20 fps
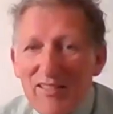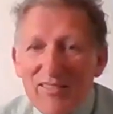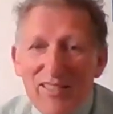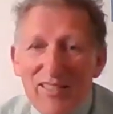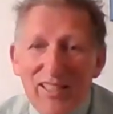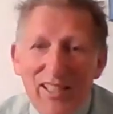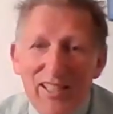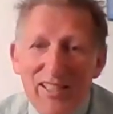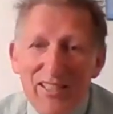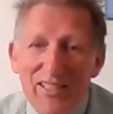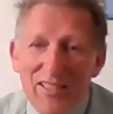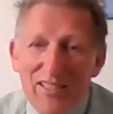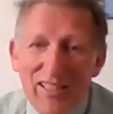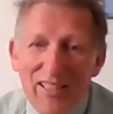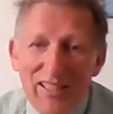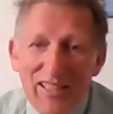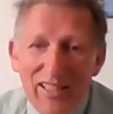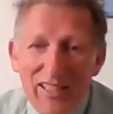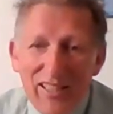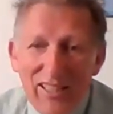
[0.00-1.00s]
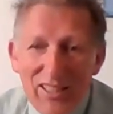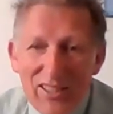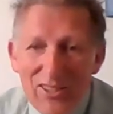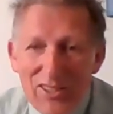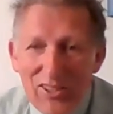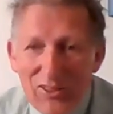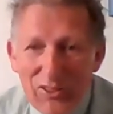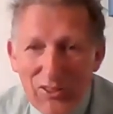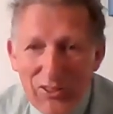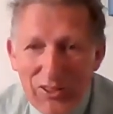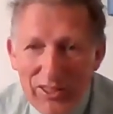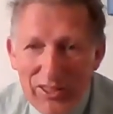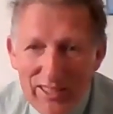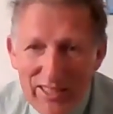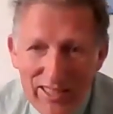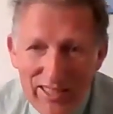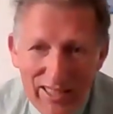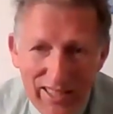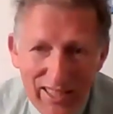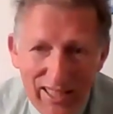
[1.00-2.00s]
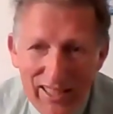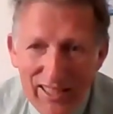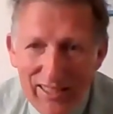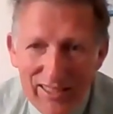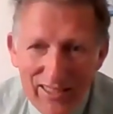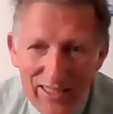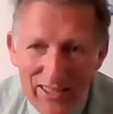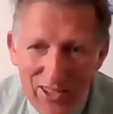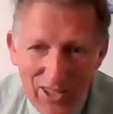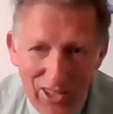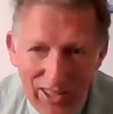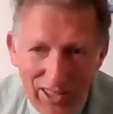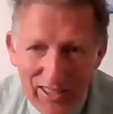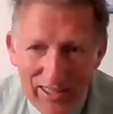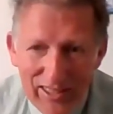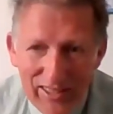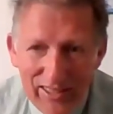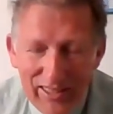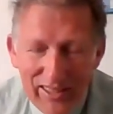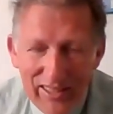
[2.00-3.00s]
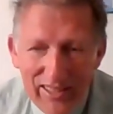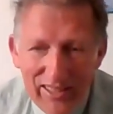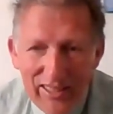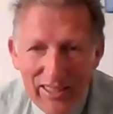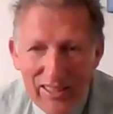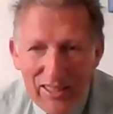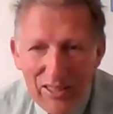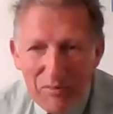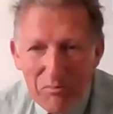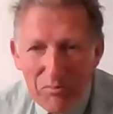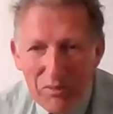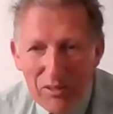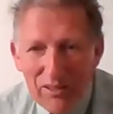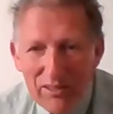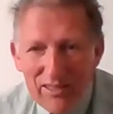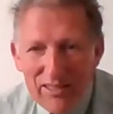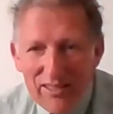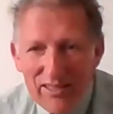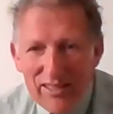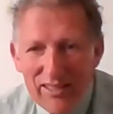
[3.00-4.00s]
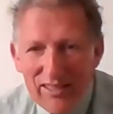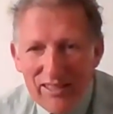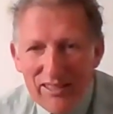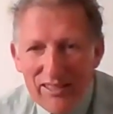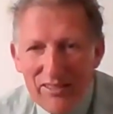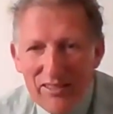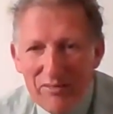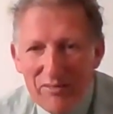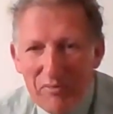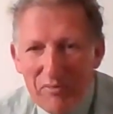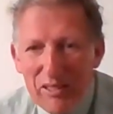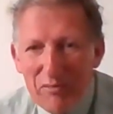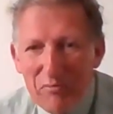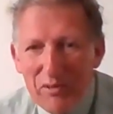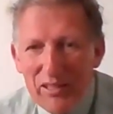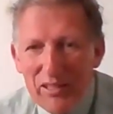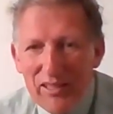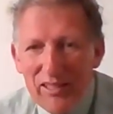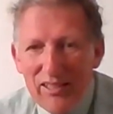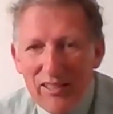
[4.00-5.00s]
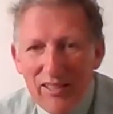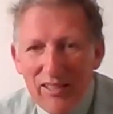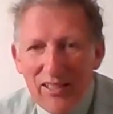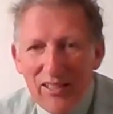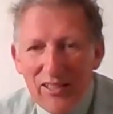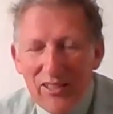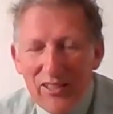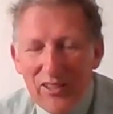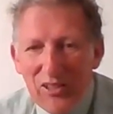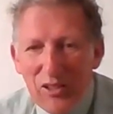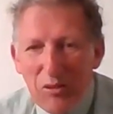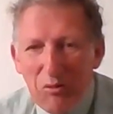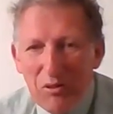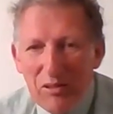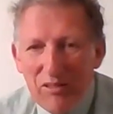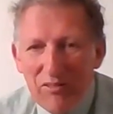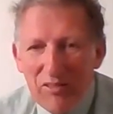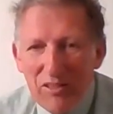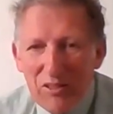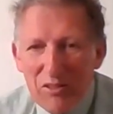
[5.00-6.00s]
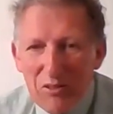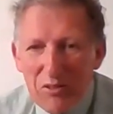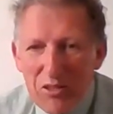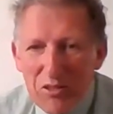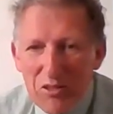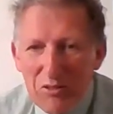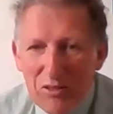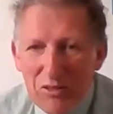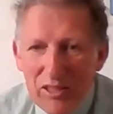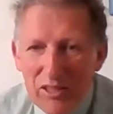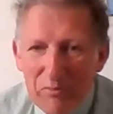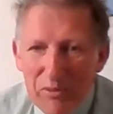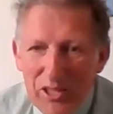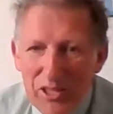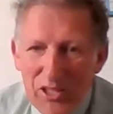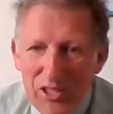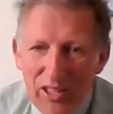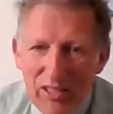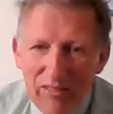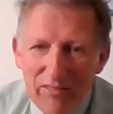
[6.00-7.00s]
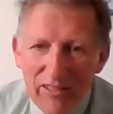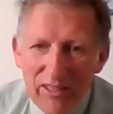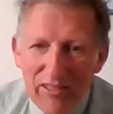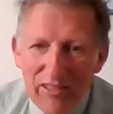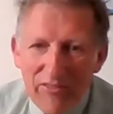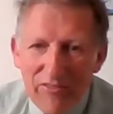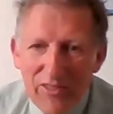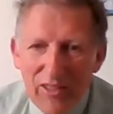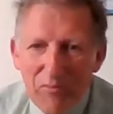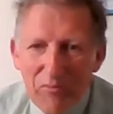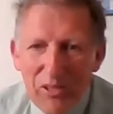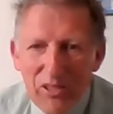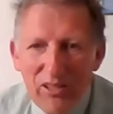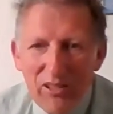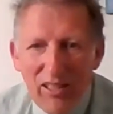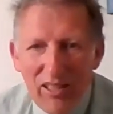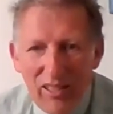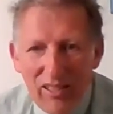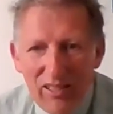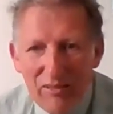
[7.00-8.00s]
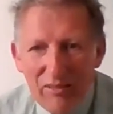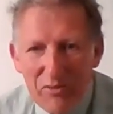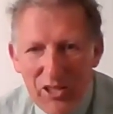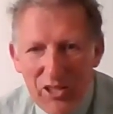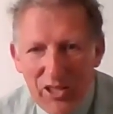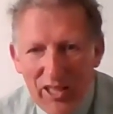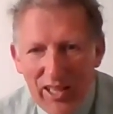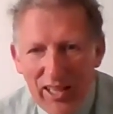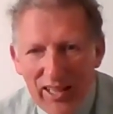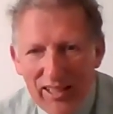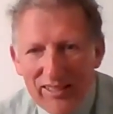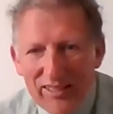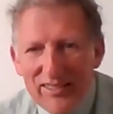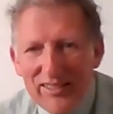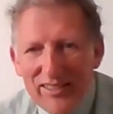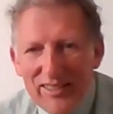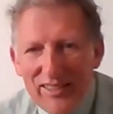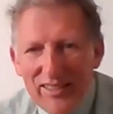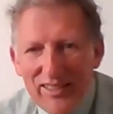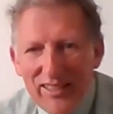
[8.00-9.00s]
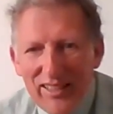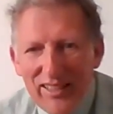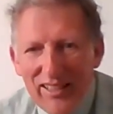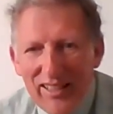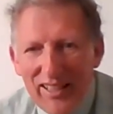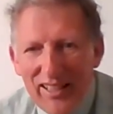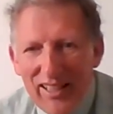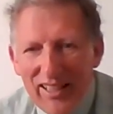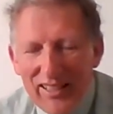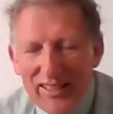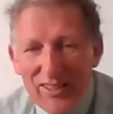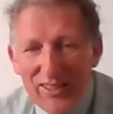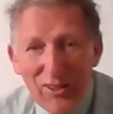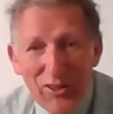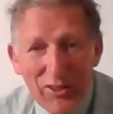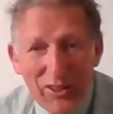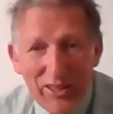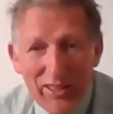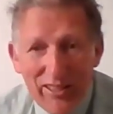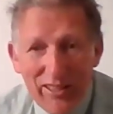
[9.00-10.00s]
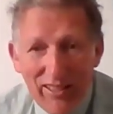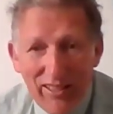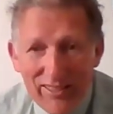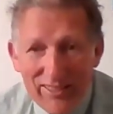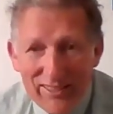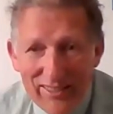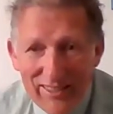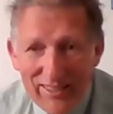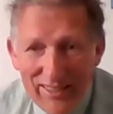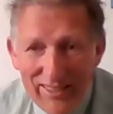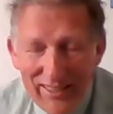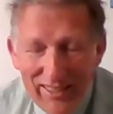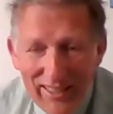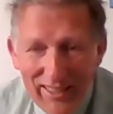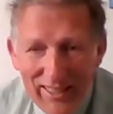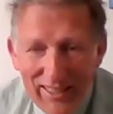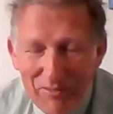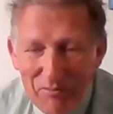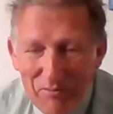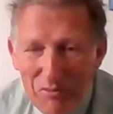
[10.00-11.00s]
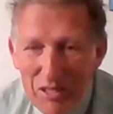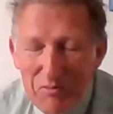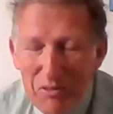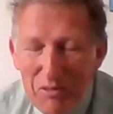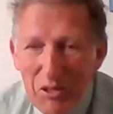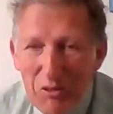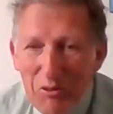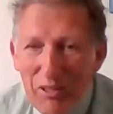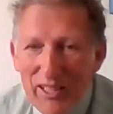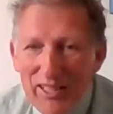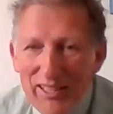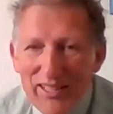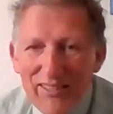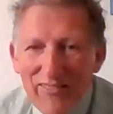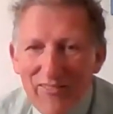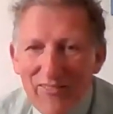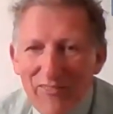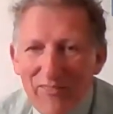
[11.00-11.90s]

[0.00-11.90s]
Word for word: aren't there to, to look and see and cheer. But uh, maybe you're one of those who are going to be cheering from your armchair and looking on. Must be quite